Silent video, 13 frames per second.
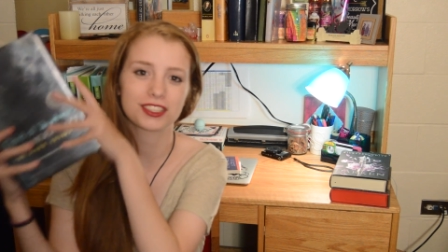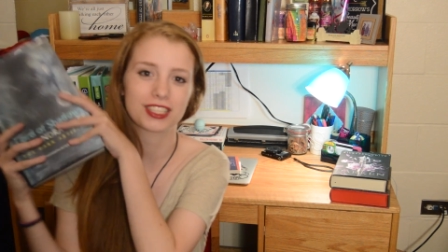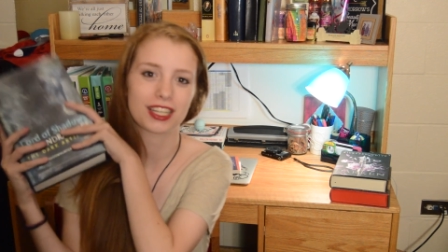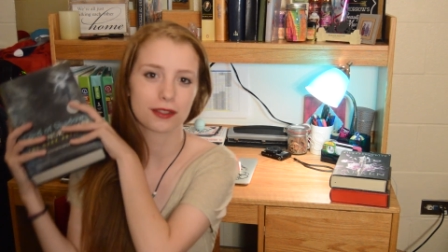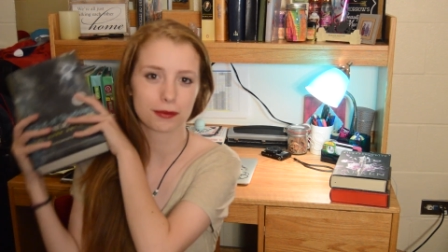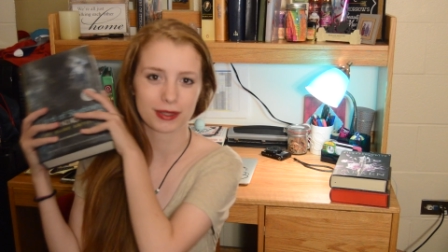of
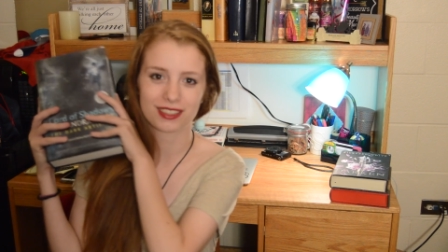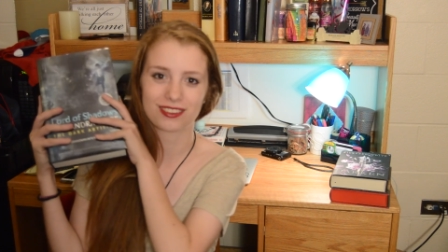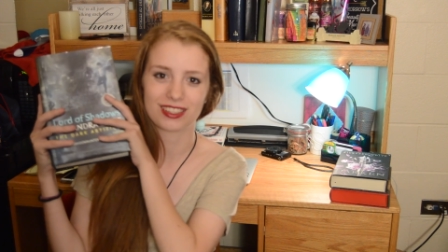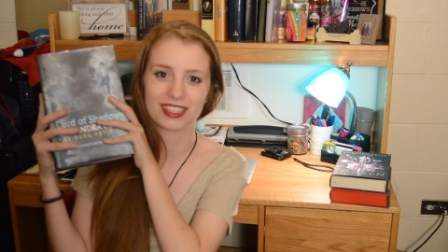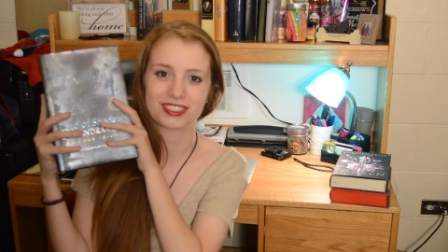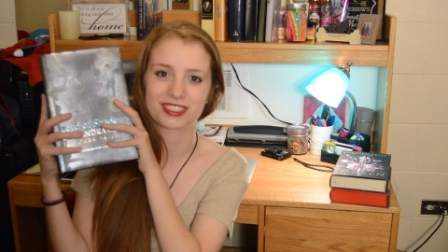Shadows by
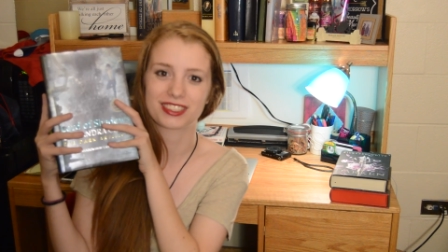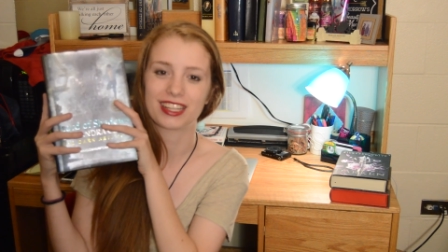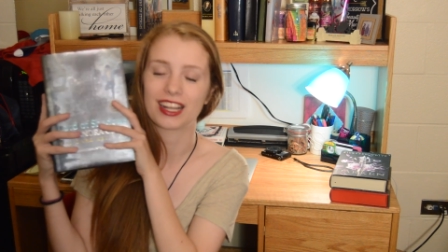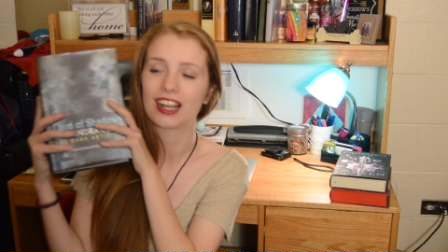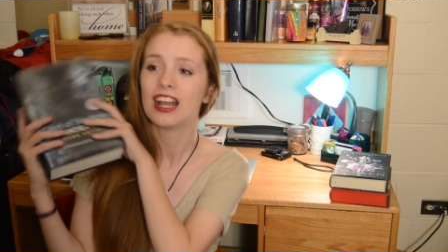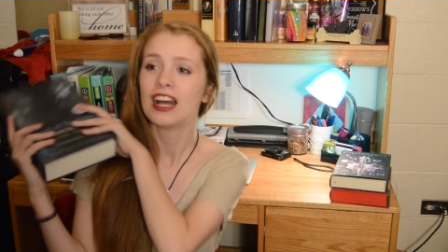Cassandra
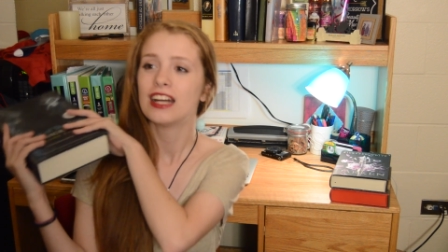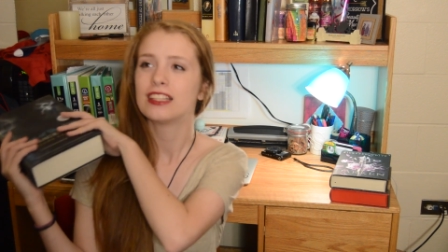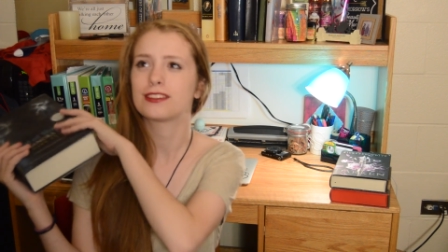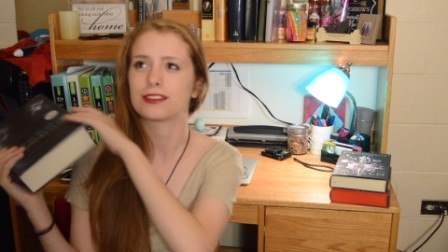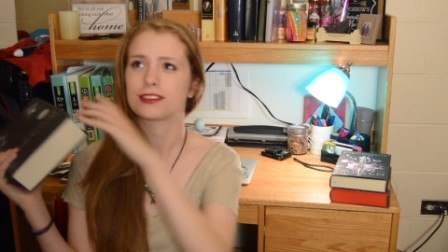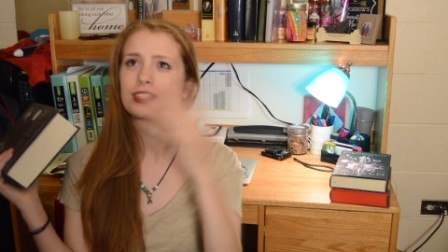Clare.
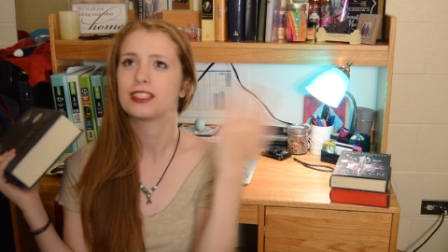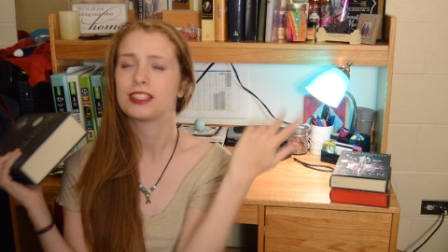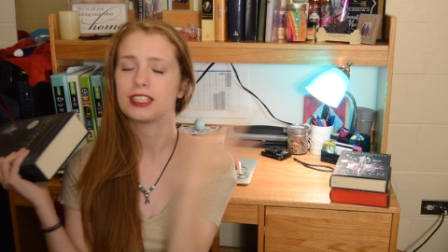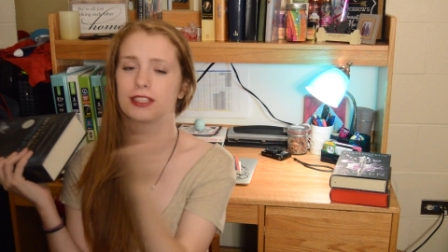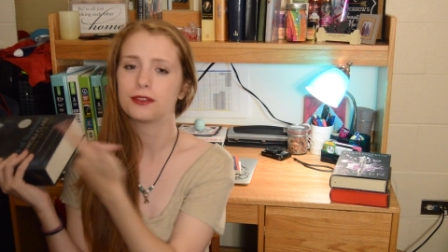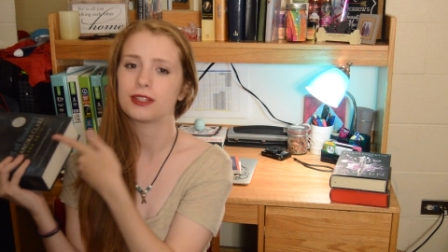This is a
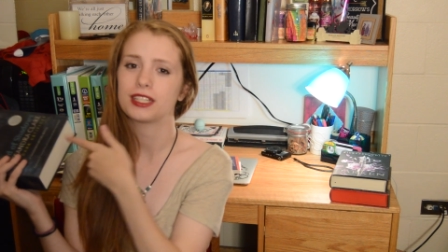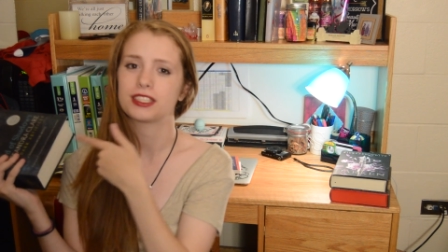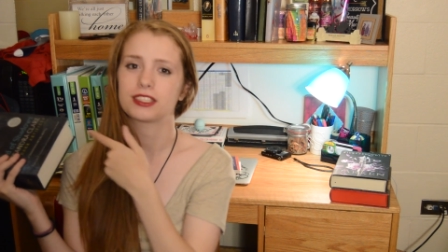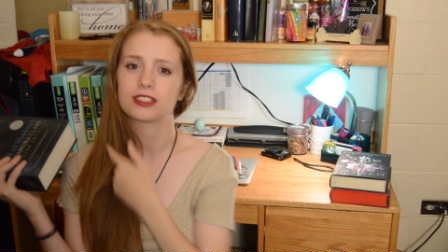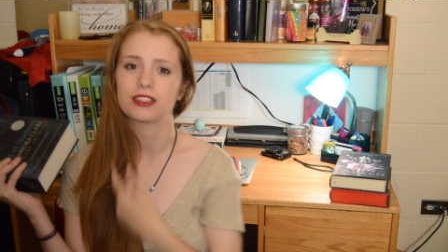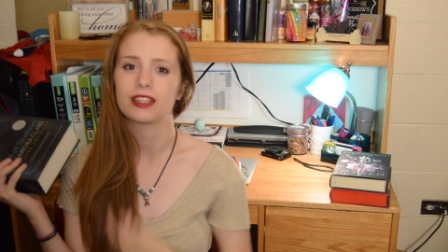
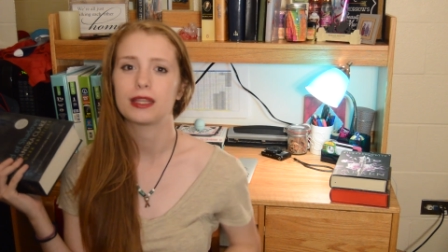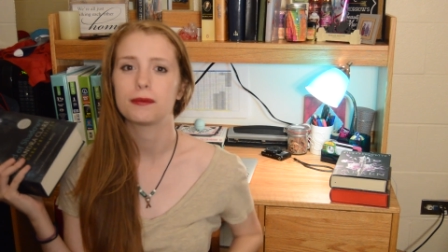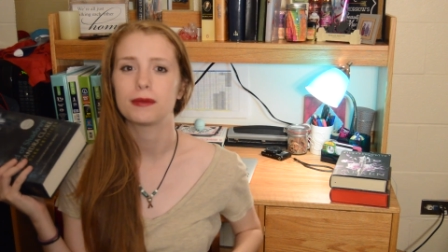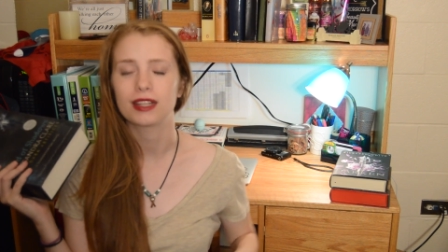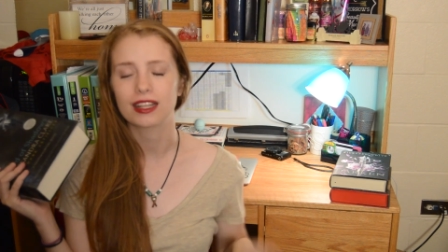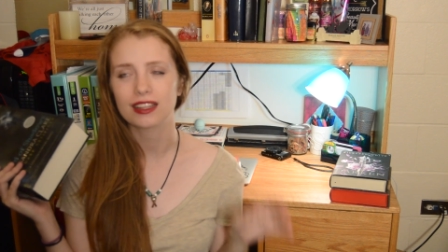continuation to
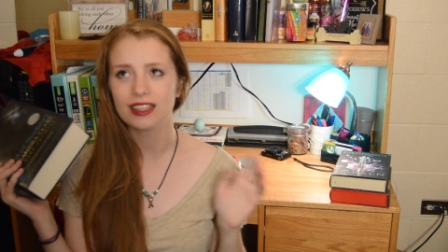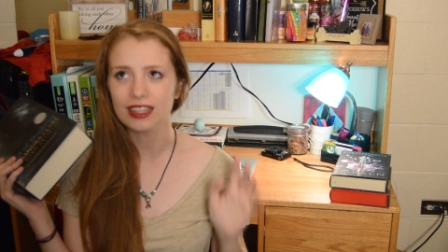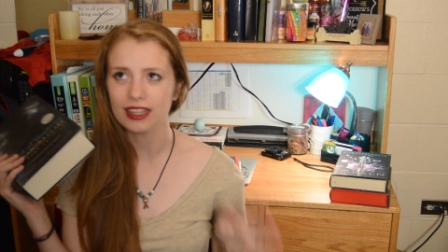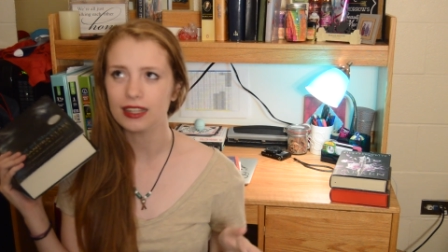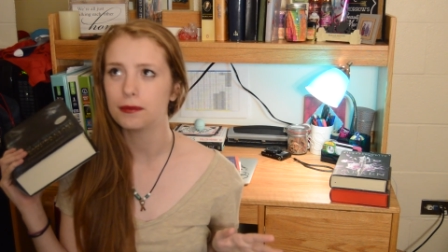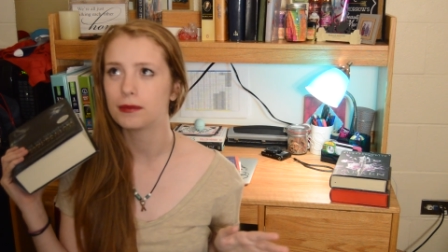Lady Midnight.
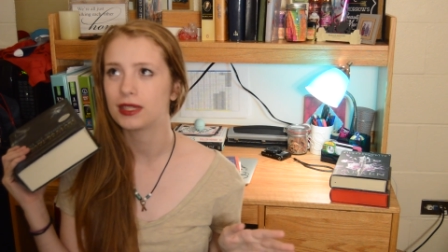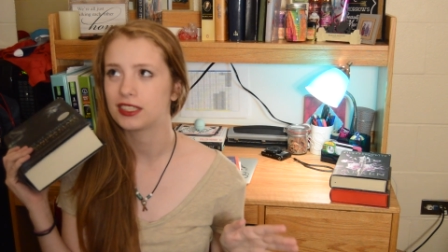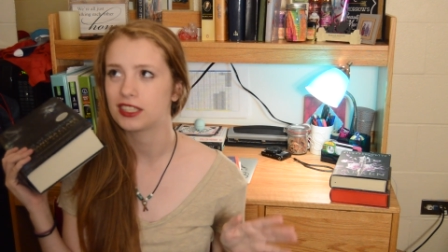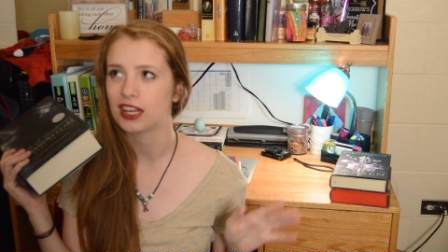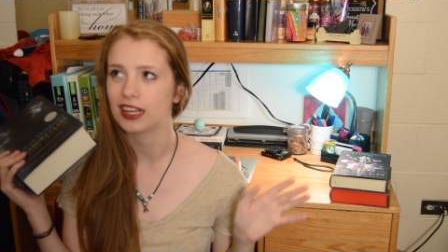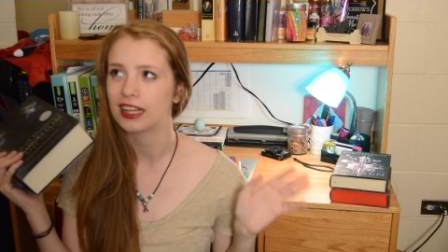Lady
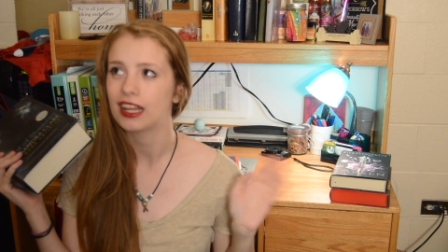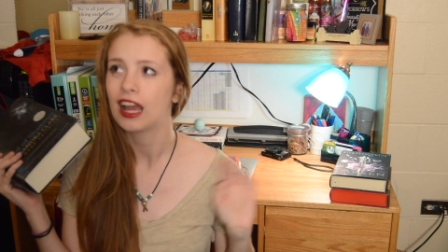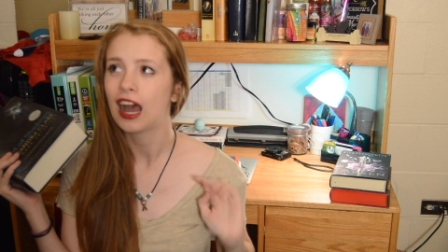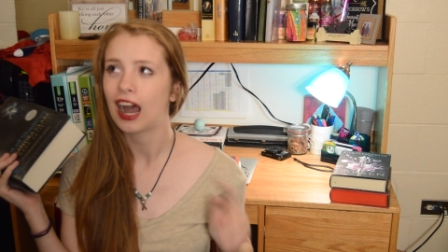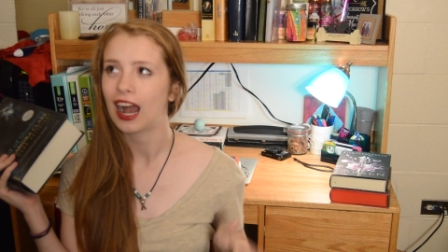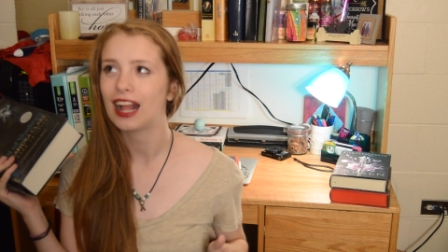Midnight,
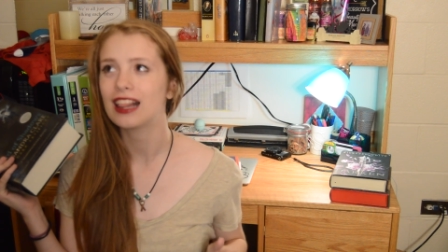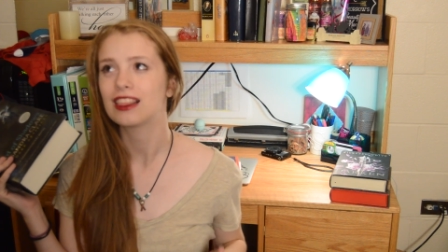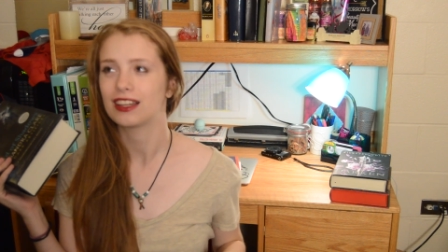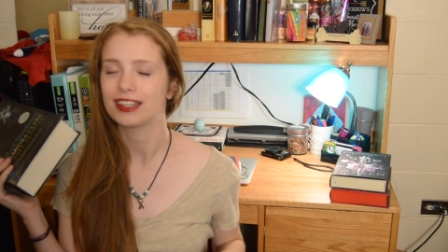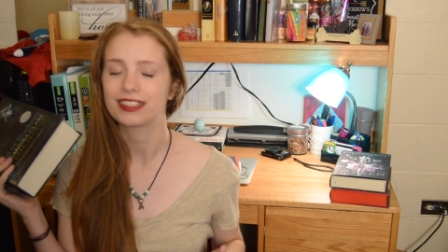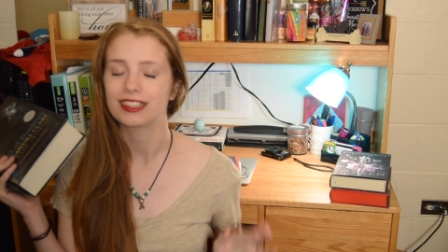I
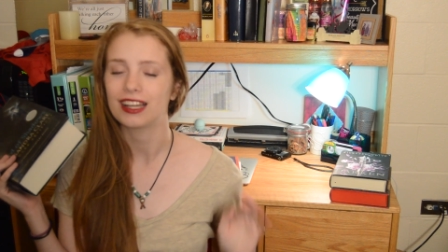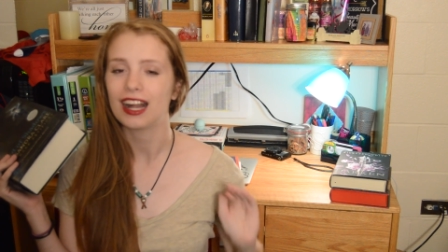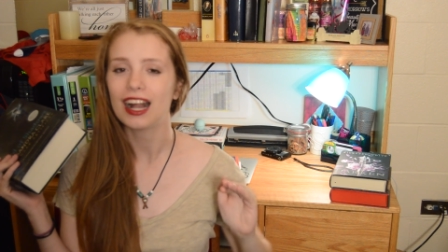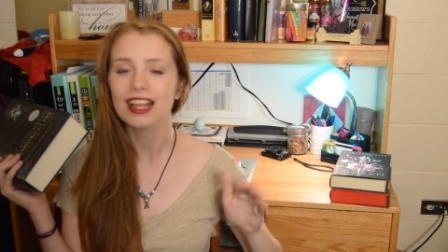liked it.